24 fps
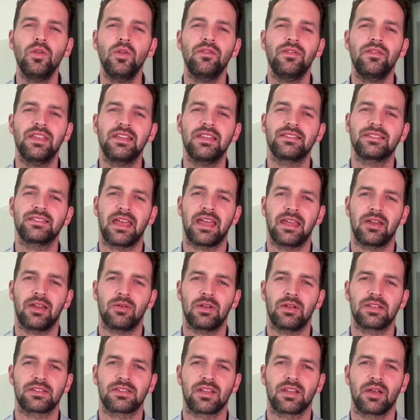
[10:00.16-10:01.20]
of these
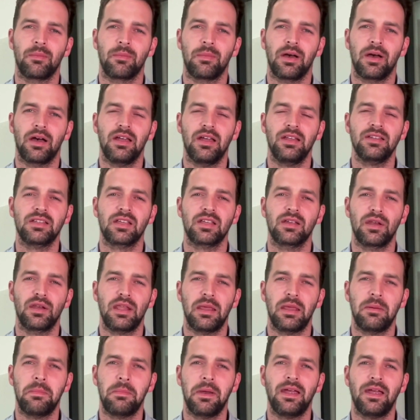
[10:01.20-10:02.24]
areas combined can
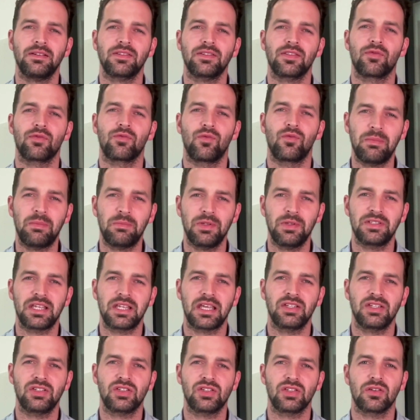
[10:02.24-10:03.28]
impact the
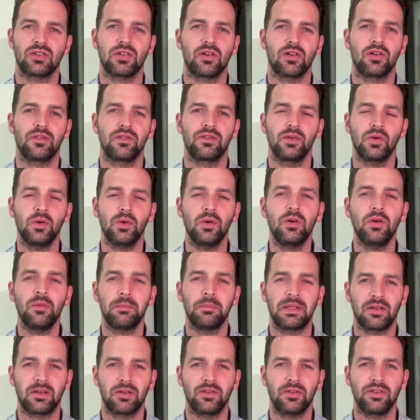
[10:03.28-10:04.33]
reputation of your
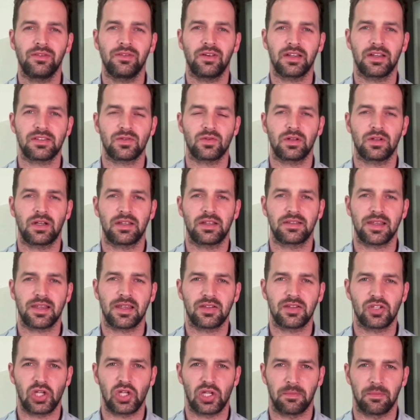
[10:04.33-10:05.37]
medical device
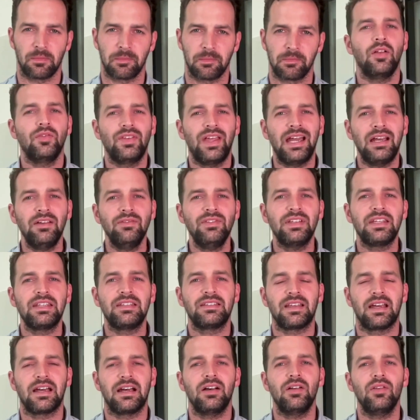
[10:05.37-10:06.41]
organisation. I'll now
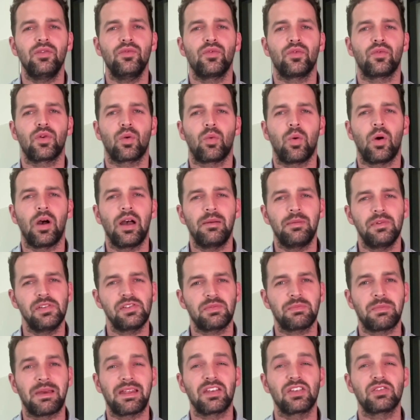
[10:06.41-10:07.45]
detail the
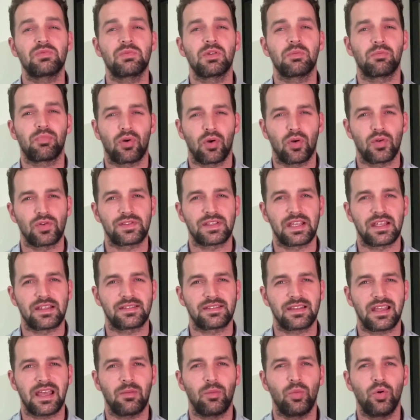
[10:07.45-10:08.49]
requirements management
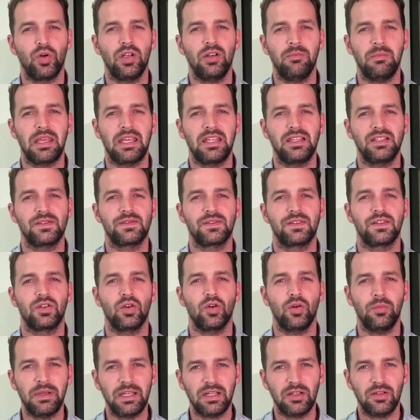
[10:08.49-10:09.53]
process and what it means for
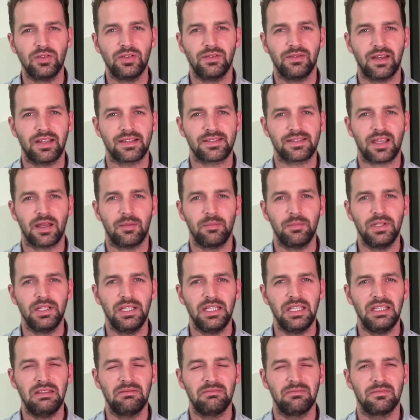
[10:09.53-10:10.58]
your medical device
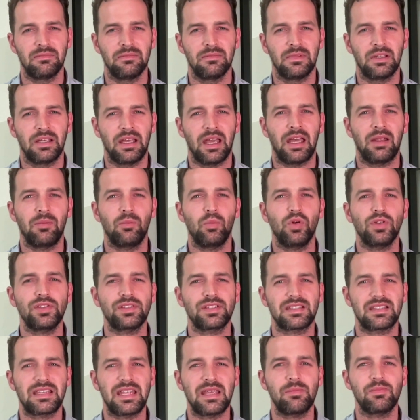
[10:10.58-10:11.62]
company and what
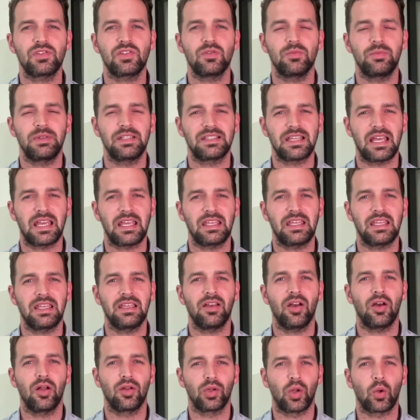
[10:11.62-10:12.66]
steps you'll be
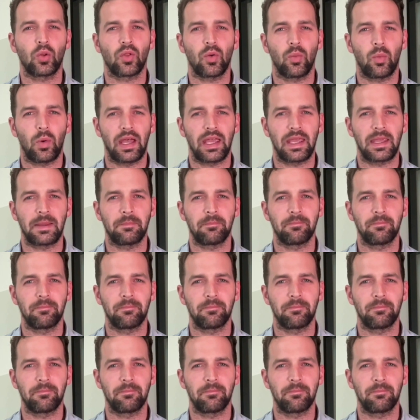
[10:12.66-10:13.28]
taking along the way.